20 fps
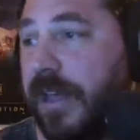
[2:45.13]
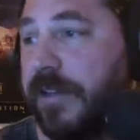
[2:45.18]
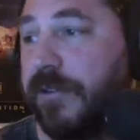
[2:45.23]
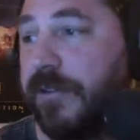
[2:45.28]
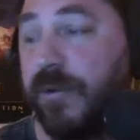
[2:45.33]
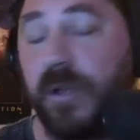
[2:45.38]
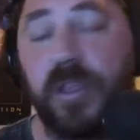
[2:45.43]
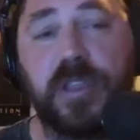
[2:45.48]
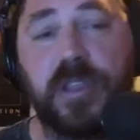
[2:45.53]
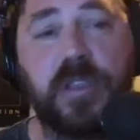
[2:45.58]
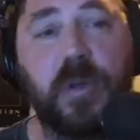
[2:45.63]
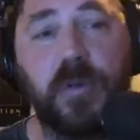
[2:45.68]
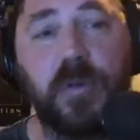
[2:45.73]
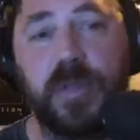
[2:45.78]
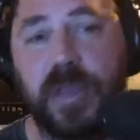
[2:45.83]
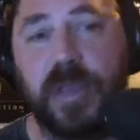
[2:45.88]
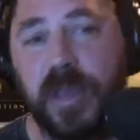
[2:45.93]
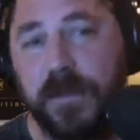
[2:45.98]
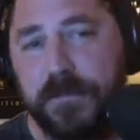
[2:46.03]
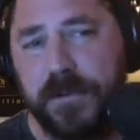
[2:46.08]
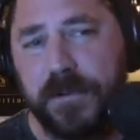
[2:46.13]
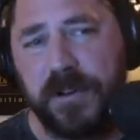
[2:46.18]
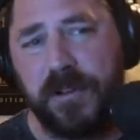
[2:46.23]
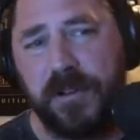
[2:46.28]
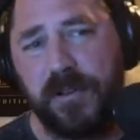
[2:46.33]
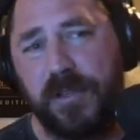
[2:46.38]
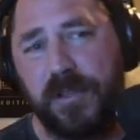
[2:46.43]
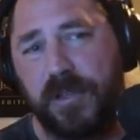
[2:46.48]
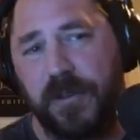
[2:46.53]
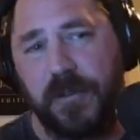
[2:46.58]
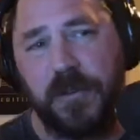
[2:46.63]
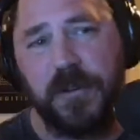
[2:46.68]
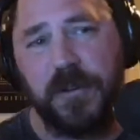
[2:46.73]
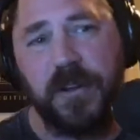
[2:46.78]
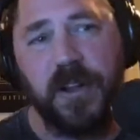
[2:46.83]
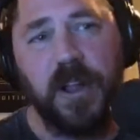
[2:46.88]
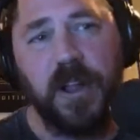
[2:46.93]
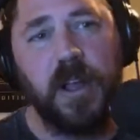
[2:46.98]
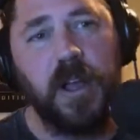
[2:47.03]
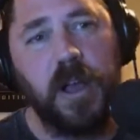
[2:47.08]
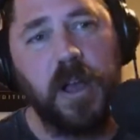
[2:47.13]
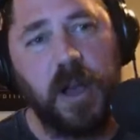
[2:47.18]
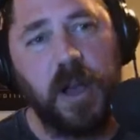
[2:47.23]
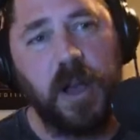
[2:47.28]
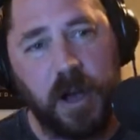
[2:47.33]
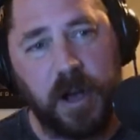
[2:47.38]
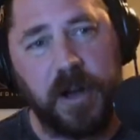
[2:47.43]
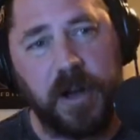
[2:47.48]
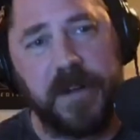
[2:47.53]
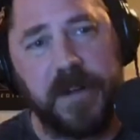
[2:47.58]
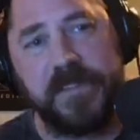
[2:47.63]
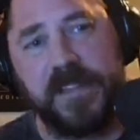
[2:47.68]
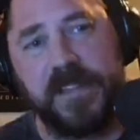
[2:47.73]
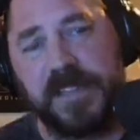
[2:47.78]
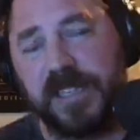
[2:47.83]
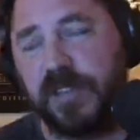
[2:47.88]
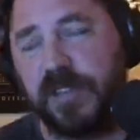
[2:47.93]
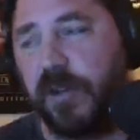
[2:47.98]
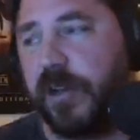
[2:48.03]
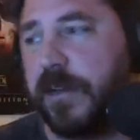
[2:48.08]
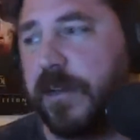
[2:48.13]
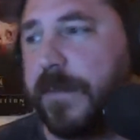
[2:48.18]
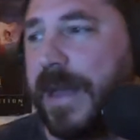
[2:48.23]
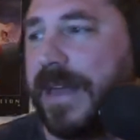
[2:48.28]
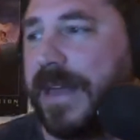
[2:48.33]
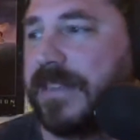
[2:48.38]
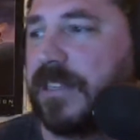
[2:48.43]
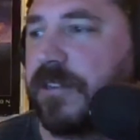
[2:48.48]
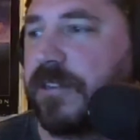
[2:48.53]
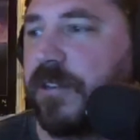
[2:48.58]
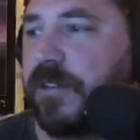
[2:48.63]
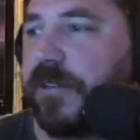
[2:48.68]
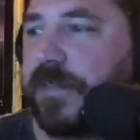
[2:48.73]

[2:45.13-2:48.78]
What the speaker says: new associate producer on the Sawyer Massacre.